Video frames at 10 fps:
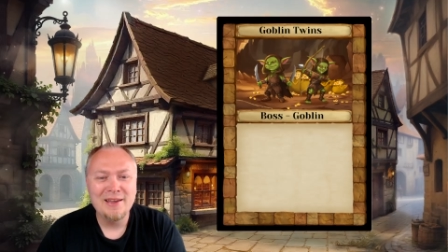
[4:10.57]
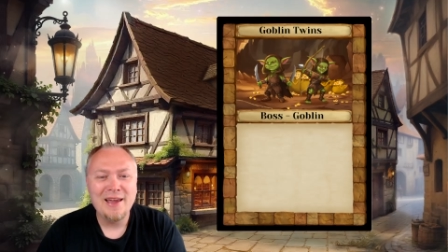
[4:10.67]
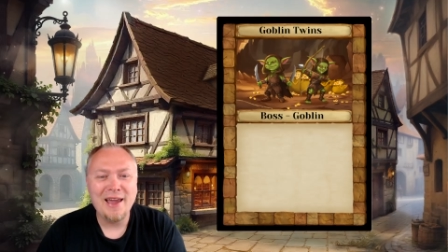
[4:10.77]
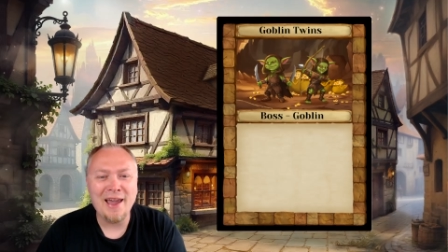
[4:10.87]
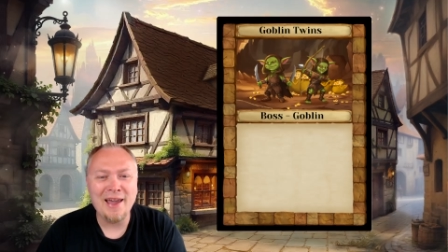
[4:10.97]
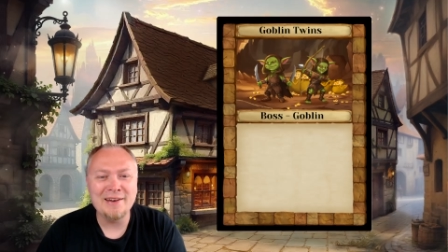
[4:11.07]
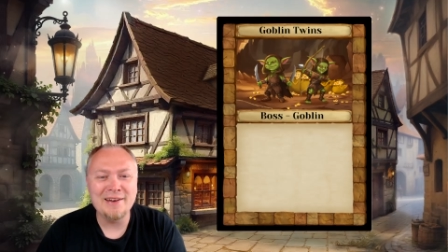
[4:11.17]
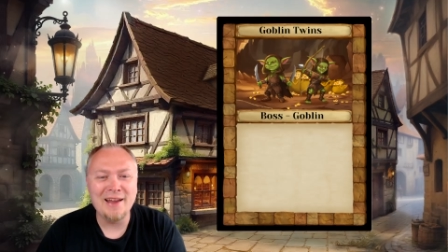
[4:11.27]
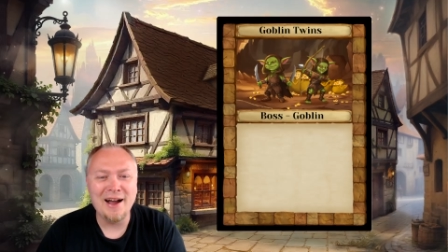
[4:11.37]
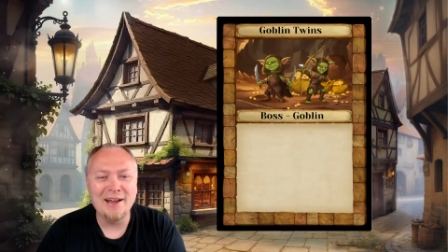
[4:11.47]
And
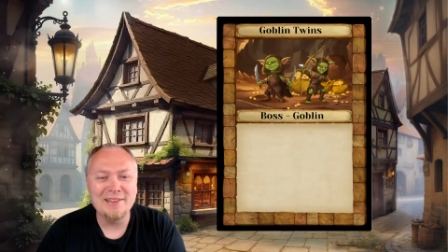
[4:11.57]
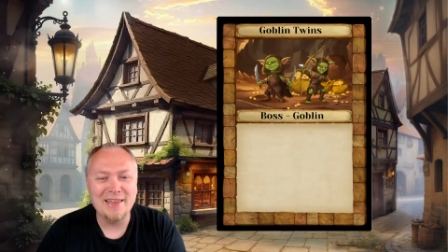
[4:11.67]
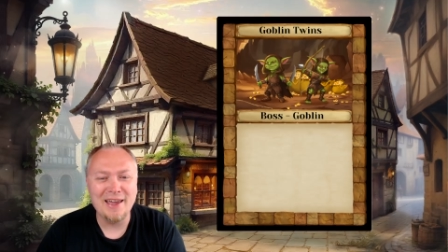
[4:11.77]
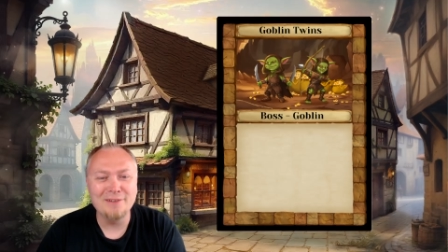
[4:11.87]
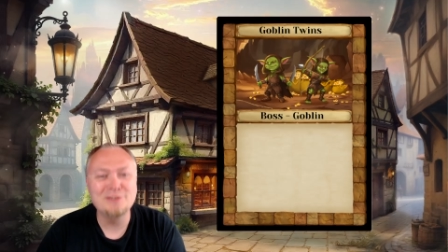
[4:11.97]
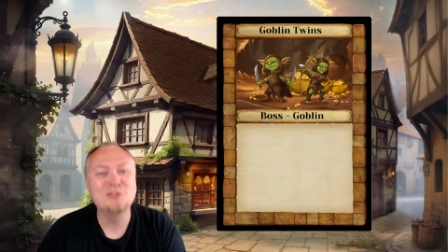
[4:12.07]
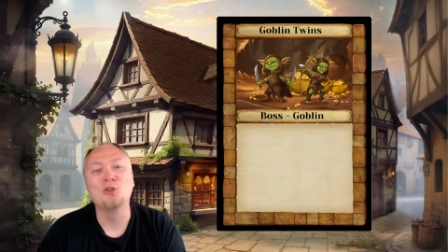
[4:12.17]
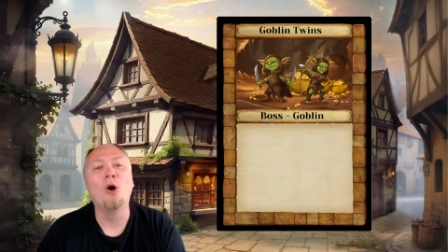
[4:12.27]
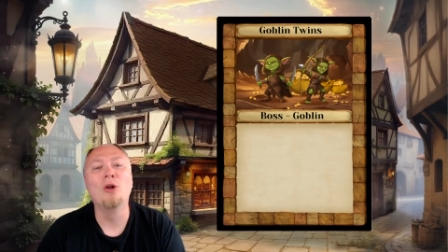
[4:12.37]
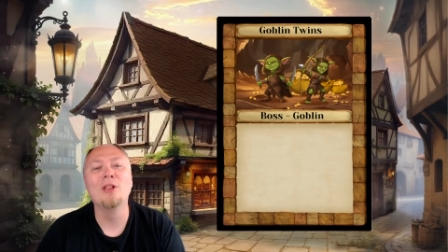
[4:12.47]
they have
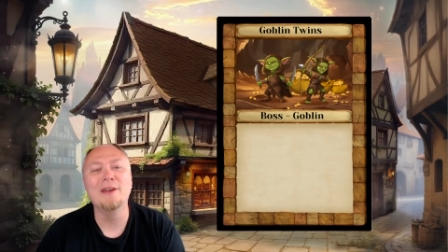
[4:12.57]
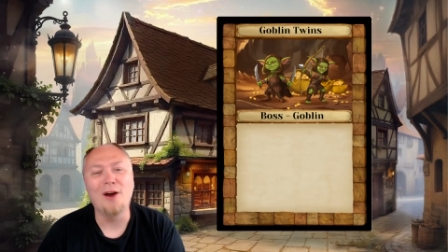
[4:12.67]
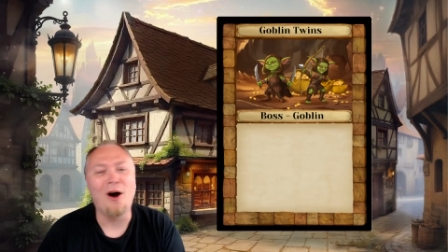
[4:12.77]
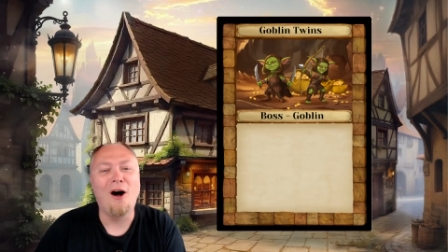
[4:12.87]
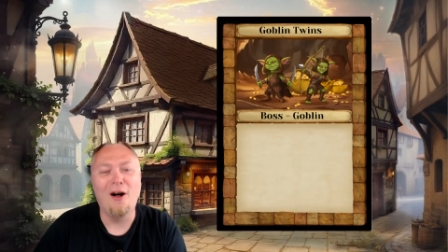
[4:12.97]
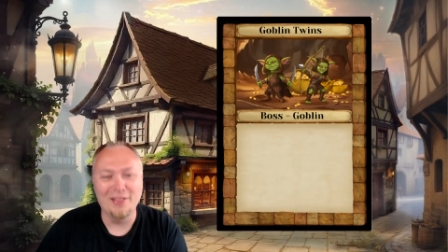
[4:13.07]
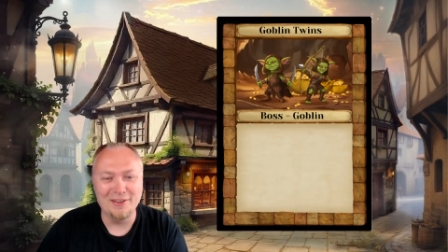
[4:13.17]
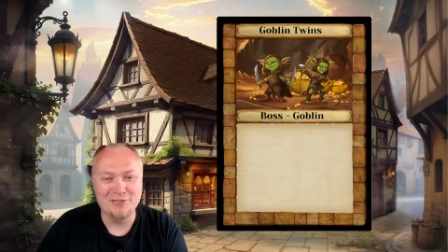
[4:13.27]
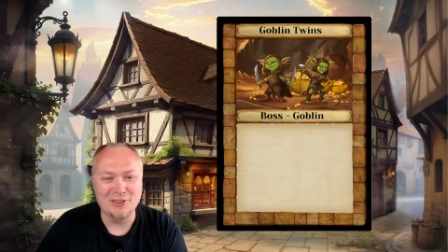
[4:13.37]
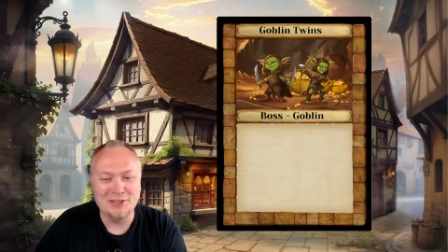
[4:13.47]
stolen all
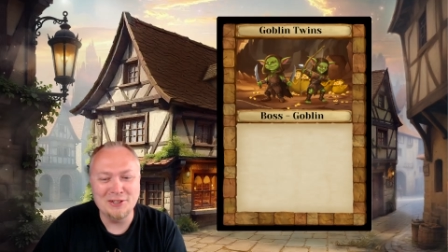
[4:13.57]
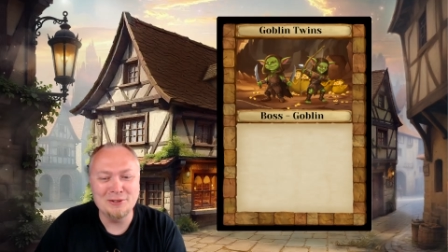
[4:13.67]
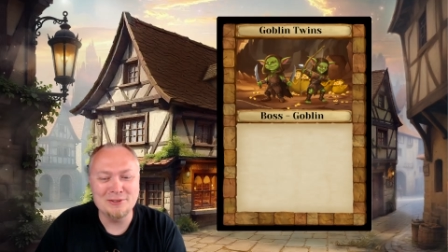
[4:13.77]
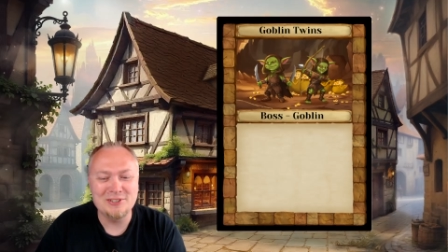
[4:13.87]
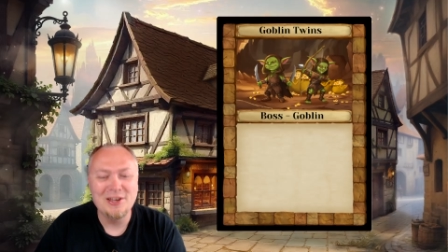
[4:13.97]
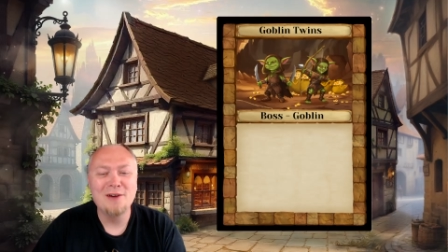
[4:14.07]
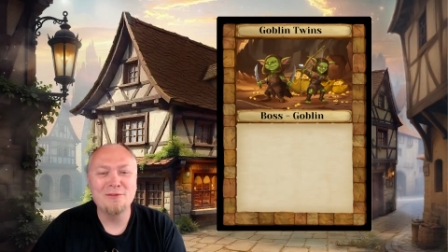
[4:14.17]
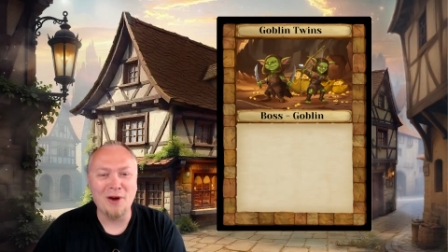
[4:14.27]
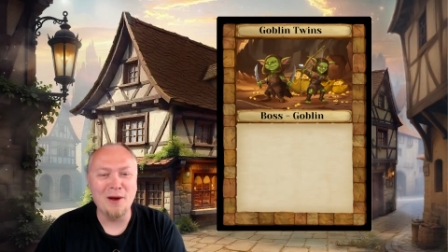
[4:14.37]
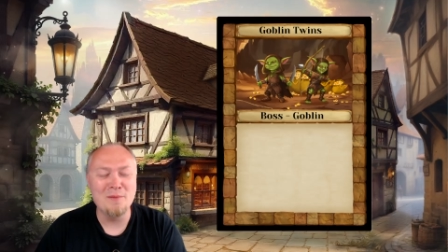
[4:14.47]
of the loot
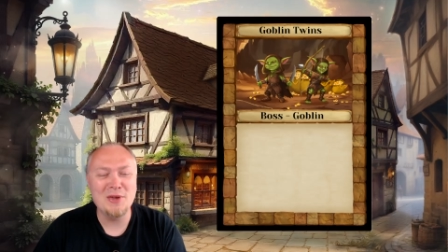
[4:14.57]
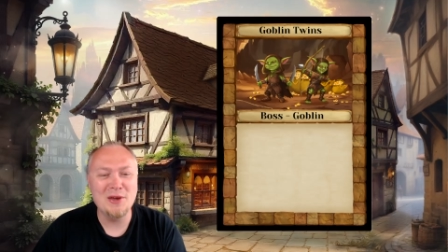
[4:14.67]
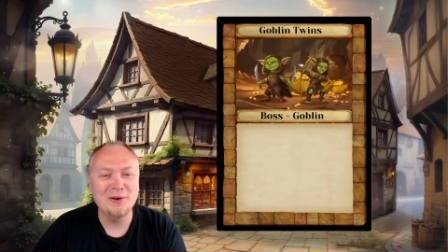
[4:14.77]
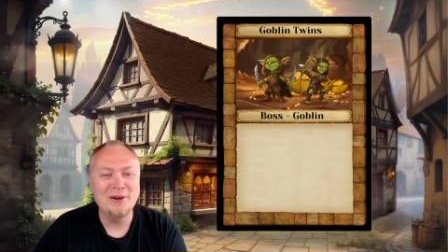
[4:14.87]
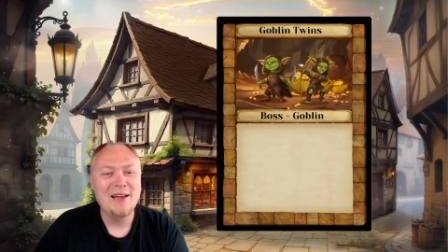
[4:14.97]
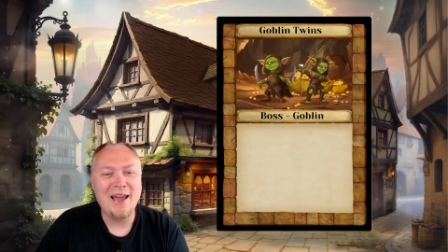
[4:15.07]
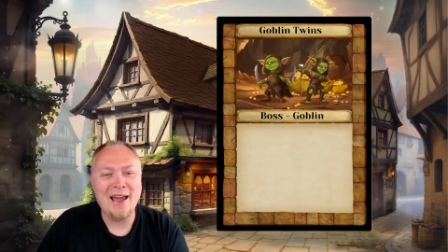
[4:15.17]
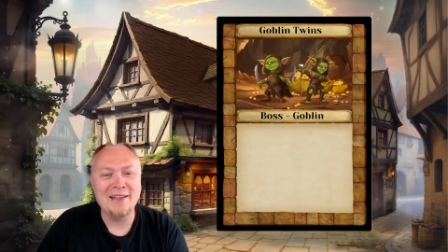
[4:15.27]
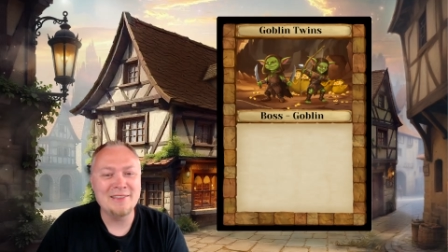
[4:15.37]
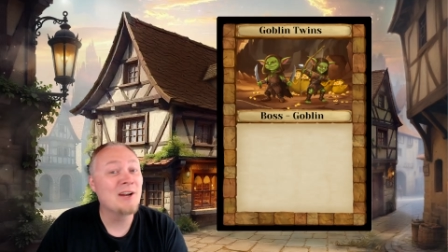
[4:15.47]
from you,
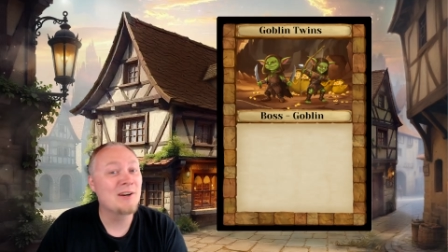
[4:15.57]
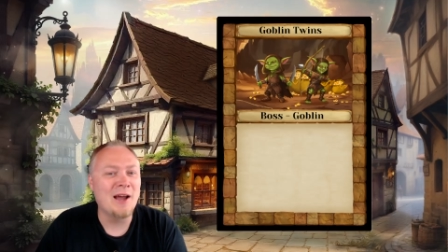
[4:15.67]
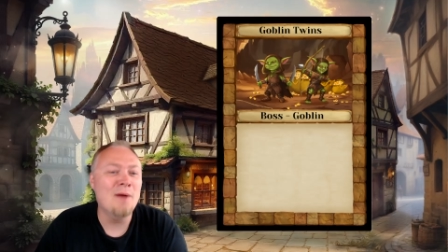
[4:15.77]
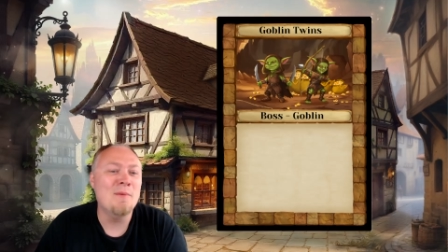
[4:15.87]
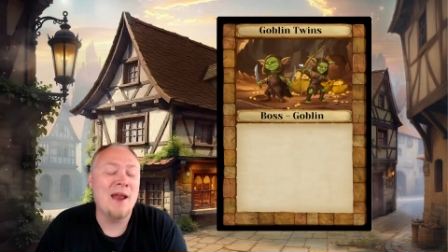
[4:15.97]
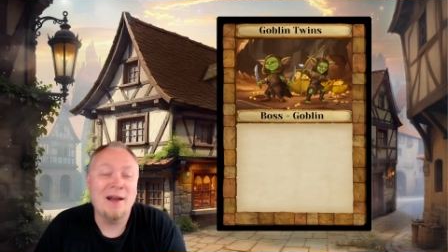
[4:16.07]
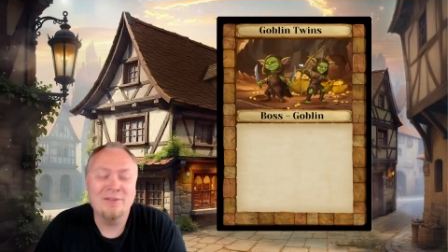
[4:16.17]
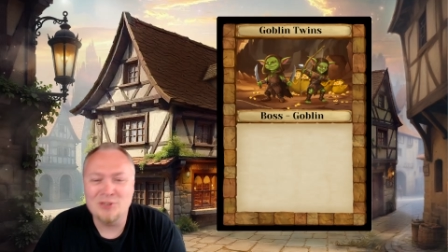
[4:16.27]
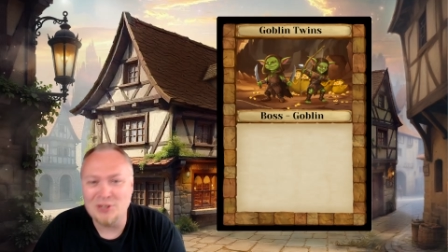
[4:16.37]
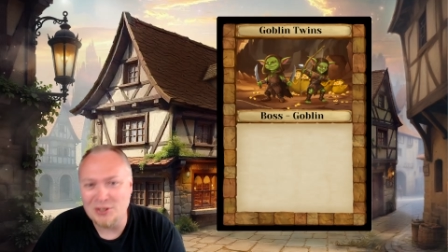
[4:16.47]
and they're coming
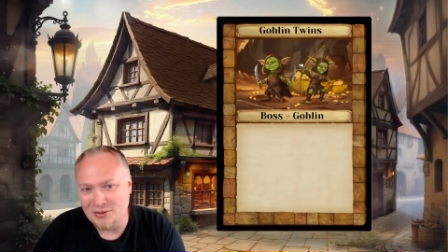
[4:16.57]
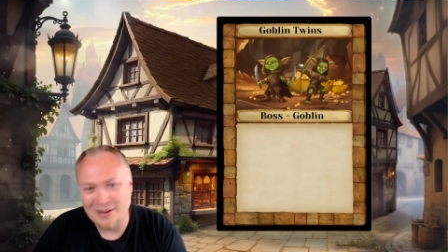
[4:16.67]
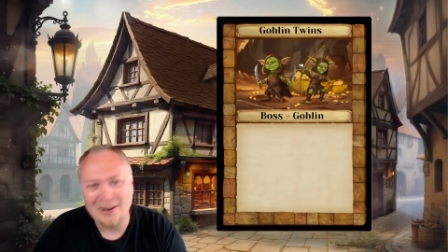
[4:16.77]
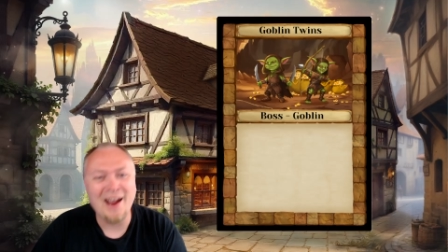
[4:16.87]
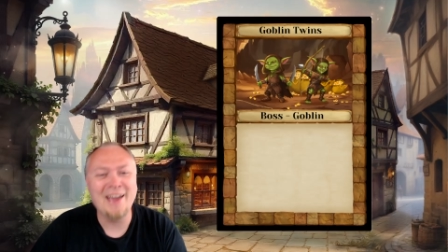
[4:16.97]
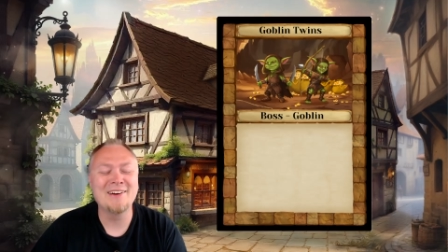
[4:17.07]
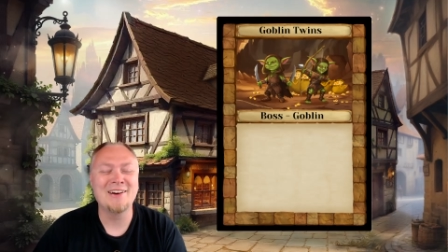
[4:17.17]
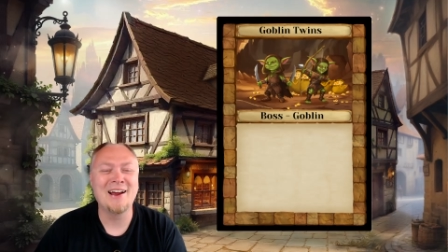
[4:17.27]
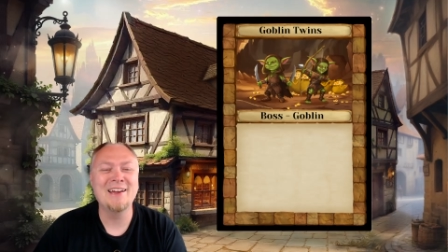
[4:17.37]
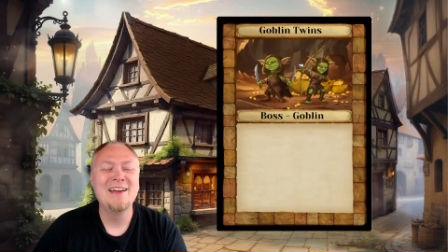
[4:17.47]
after you. All right,
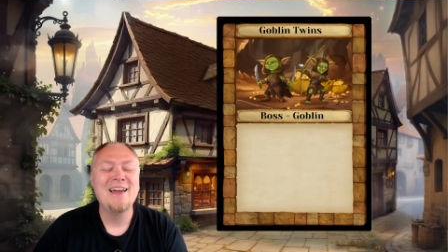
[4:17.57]
right?